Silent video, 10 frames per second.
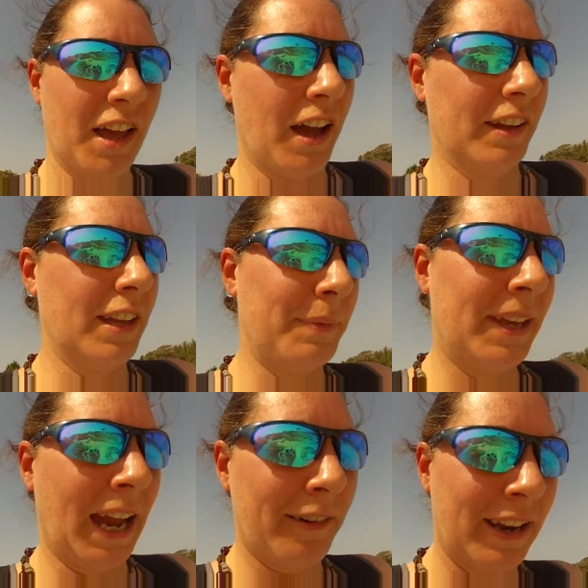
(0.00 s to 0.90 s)
and they'd be
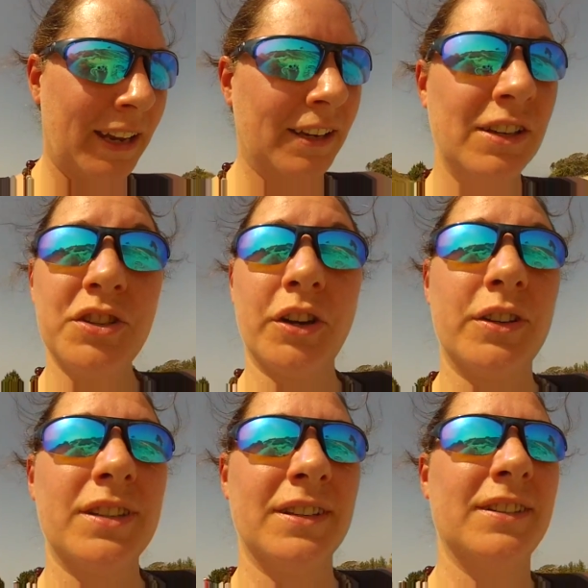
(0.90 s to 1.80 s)
carrying
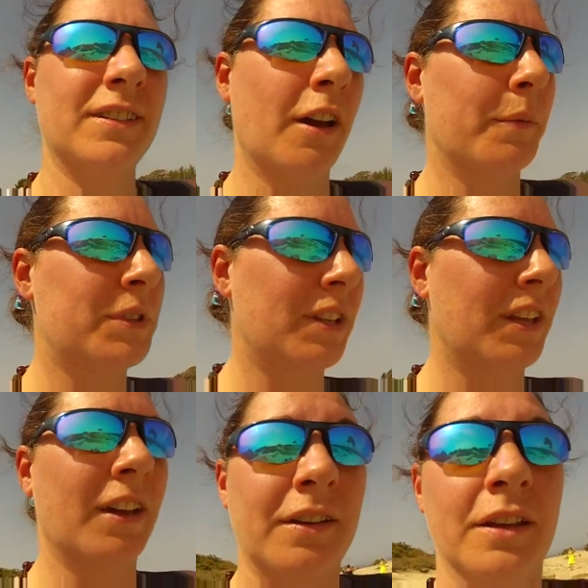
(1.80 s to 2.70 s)
jugs up to
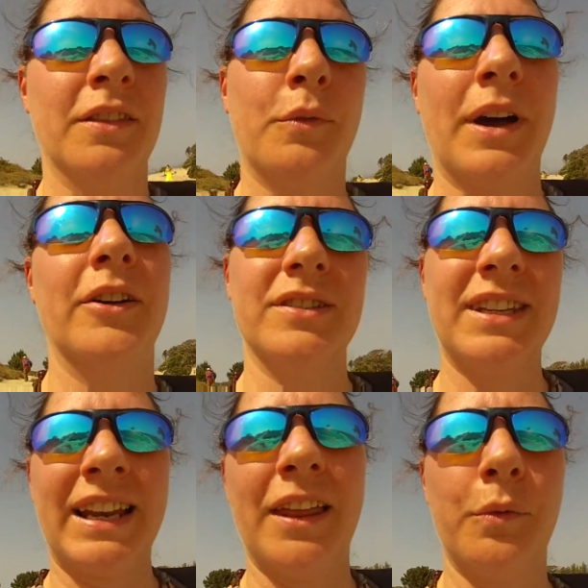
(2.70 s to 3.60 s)
the wells
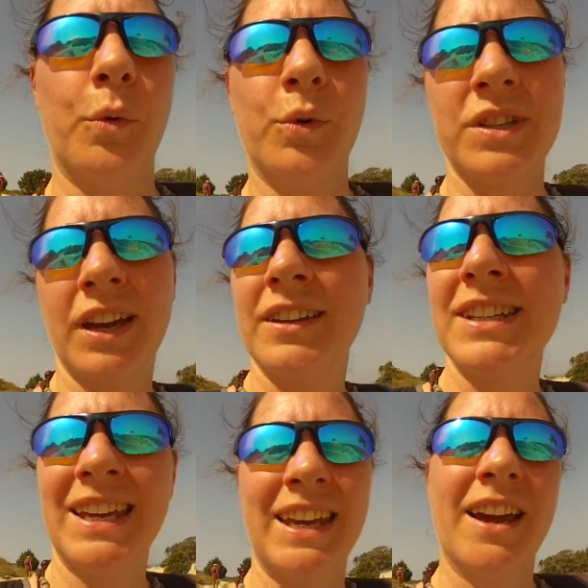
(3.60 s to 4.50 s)
to collect the water,
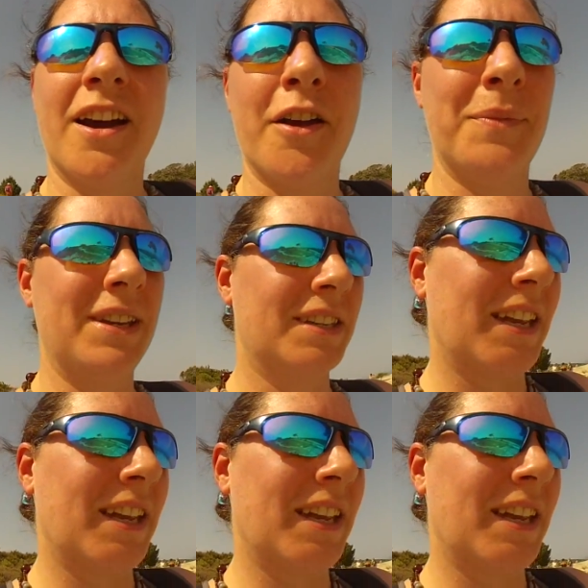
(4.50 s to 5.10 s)
taking it home each